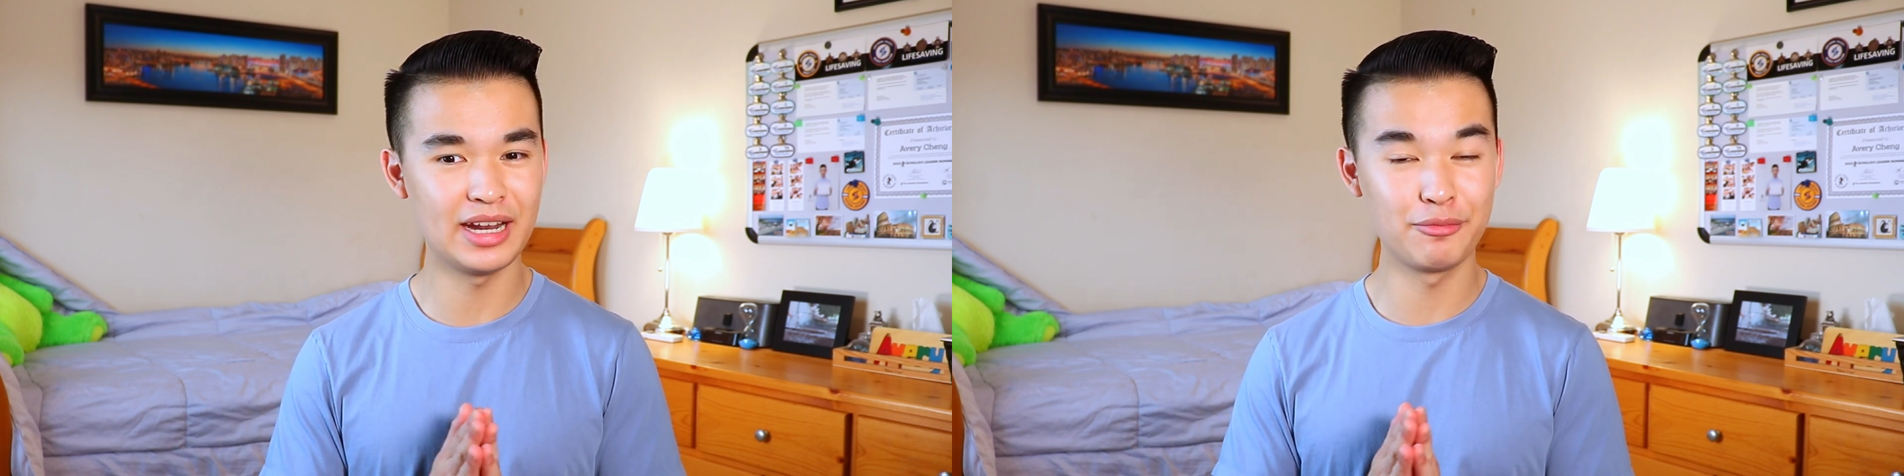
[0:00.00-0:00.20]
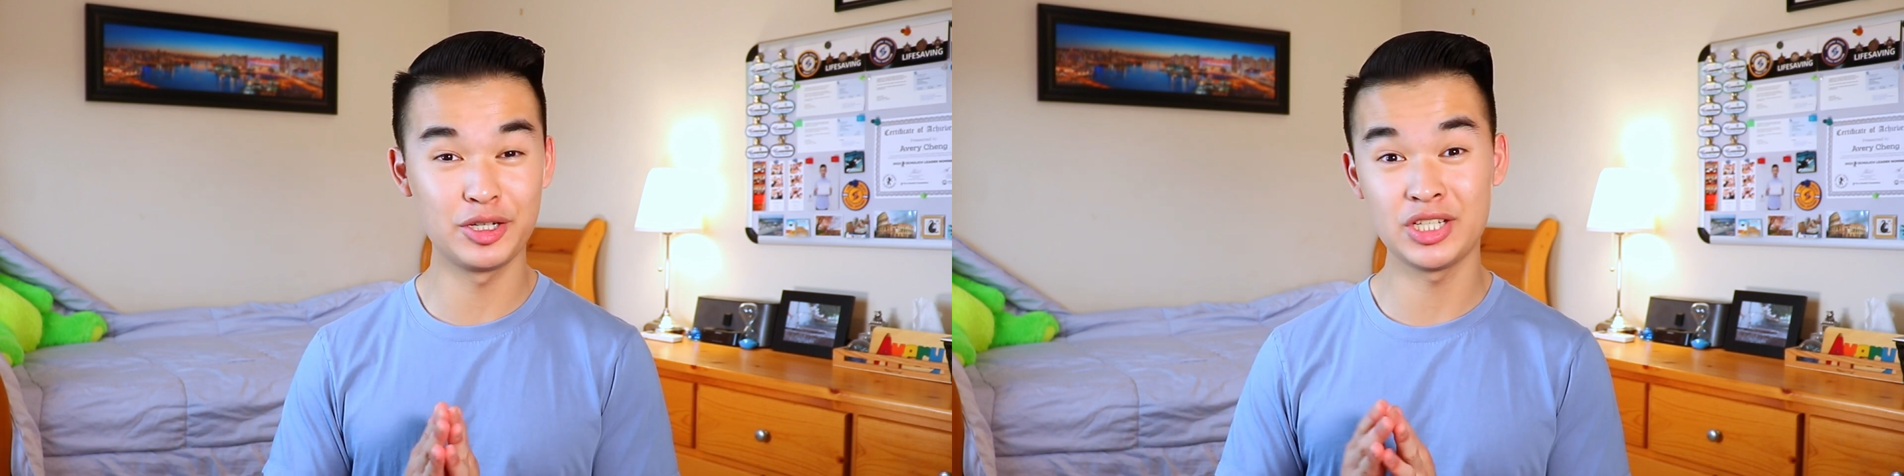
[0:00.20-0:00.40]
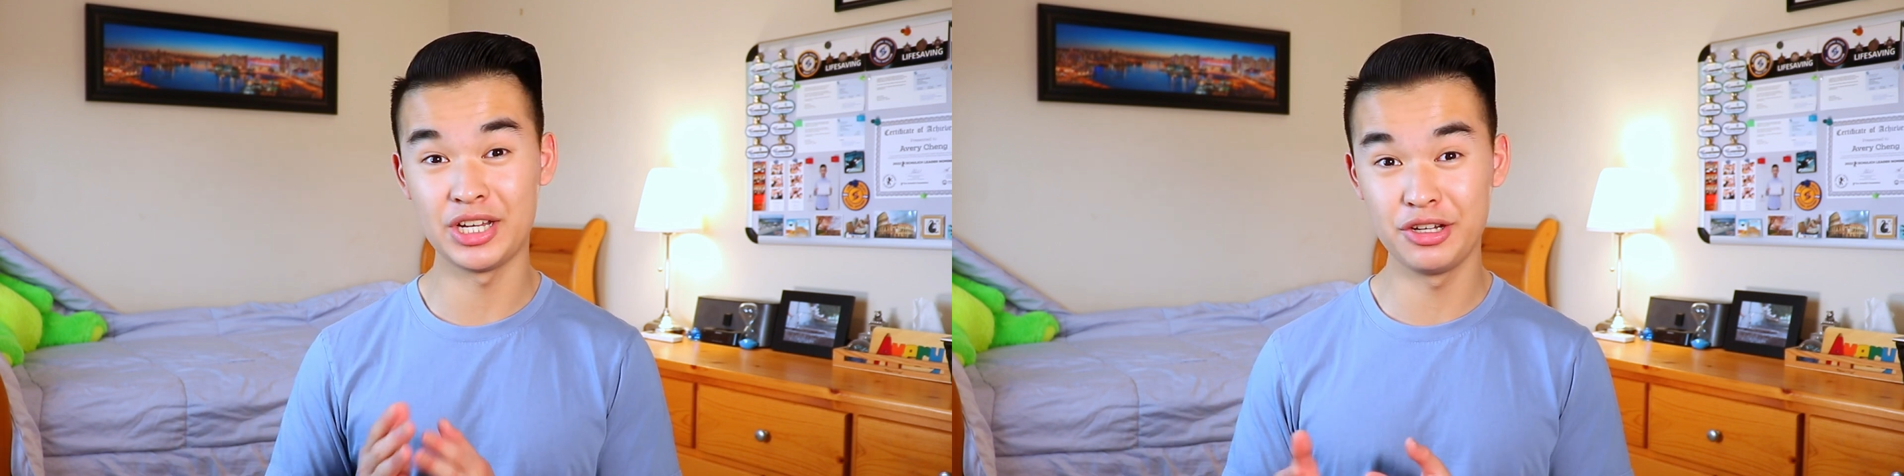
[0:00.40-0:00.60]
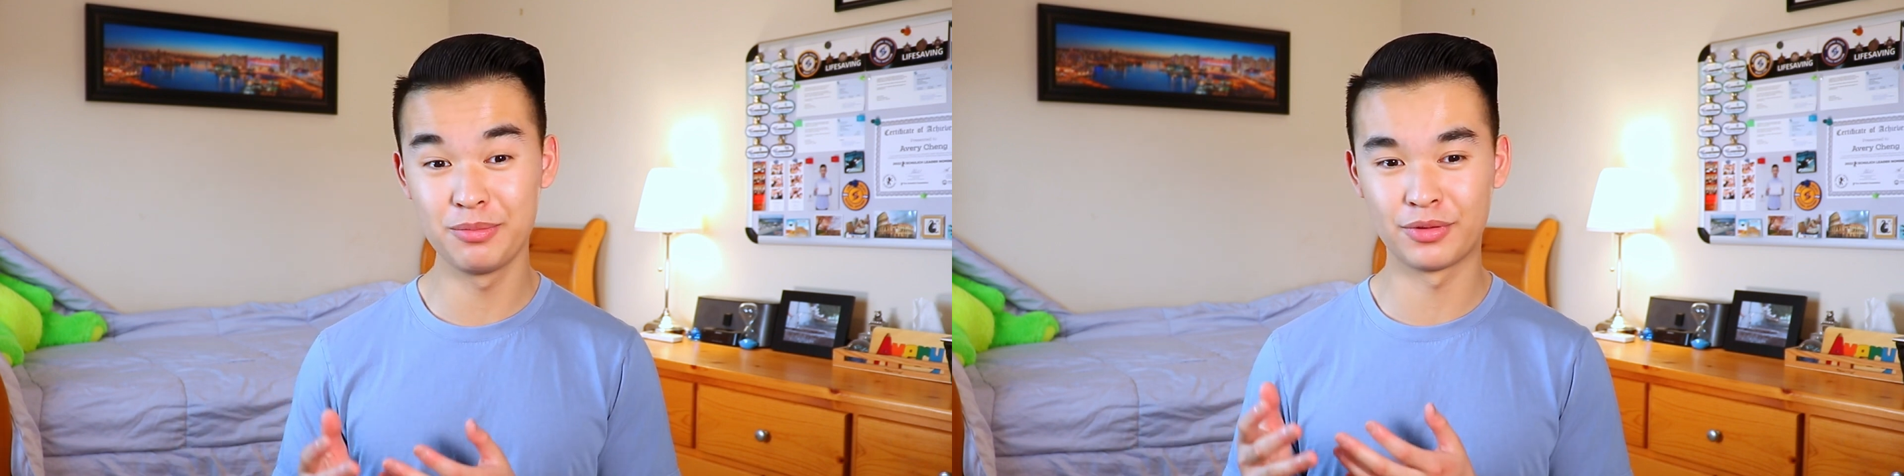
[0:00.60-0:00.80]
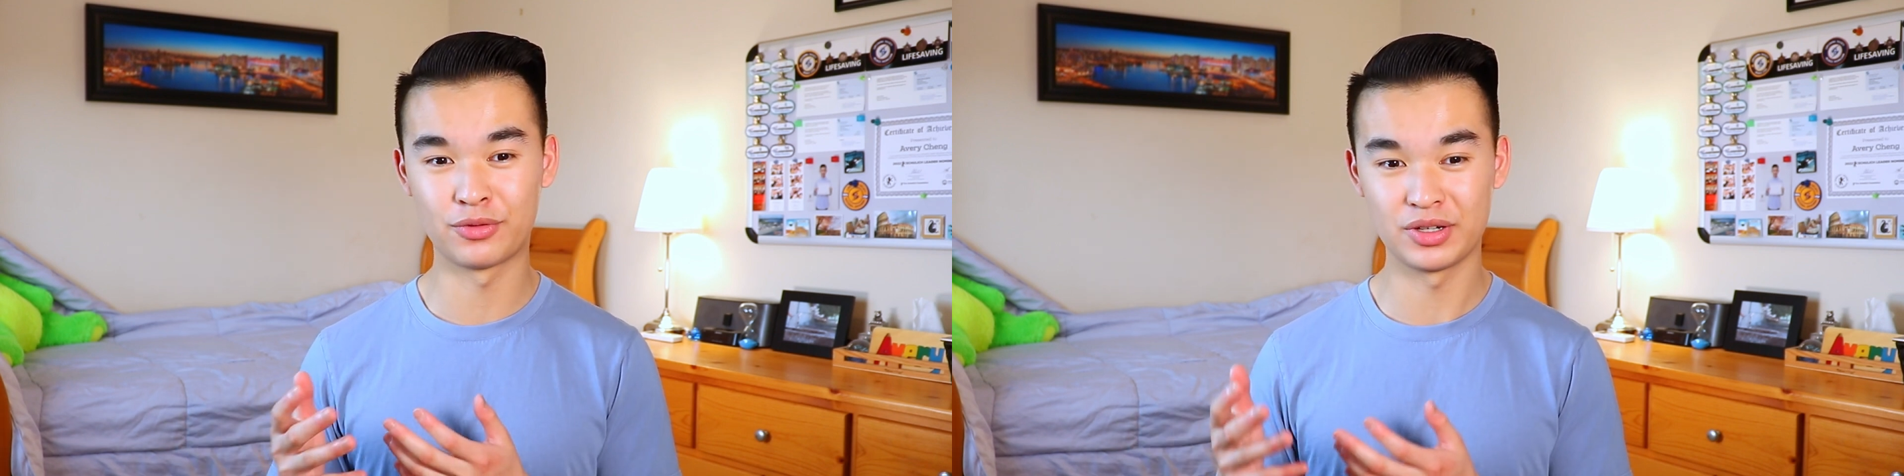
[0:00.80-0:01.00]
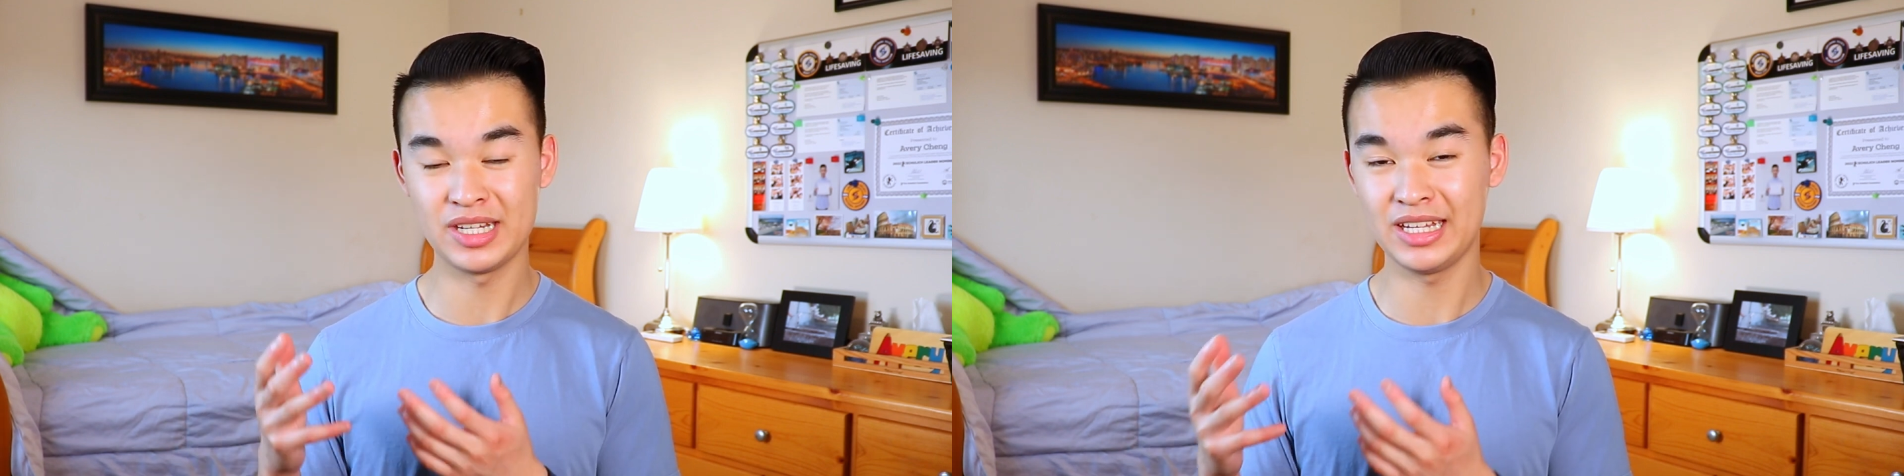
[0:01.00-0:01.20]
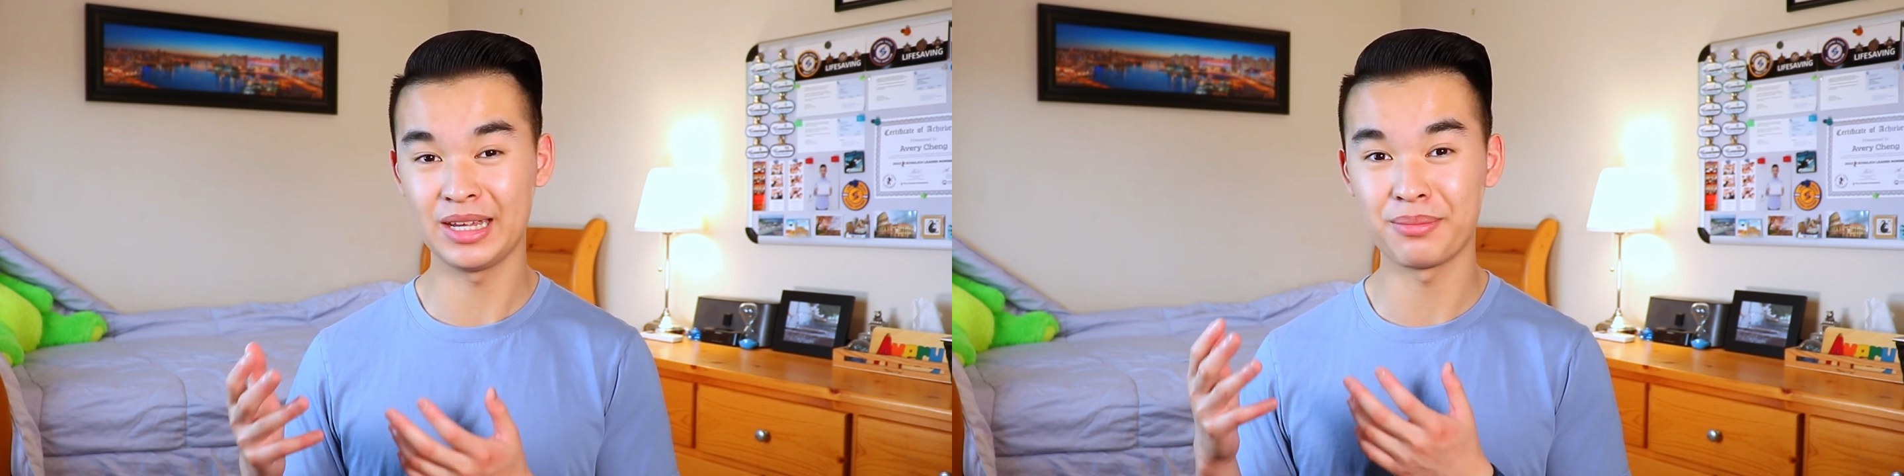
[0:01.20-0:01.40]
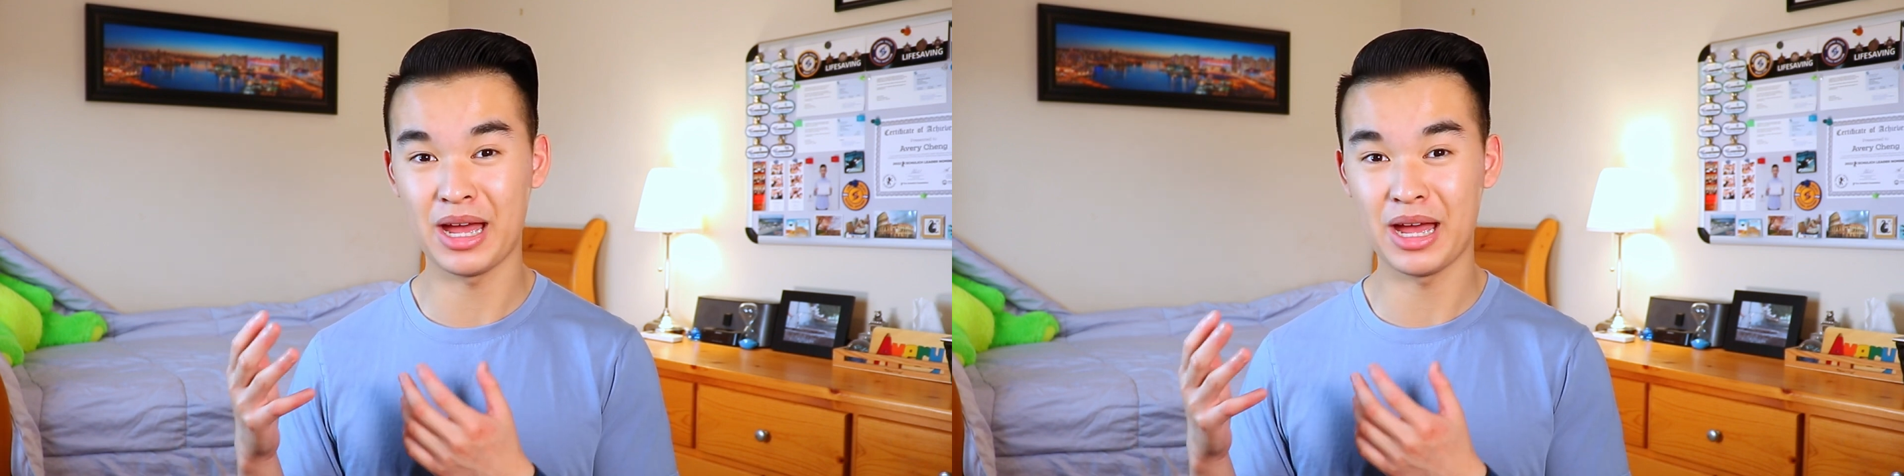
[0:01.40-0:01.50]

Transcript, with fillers: that I wish I knew before taking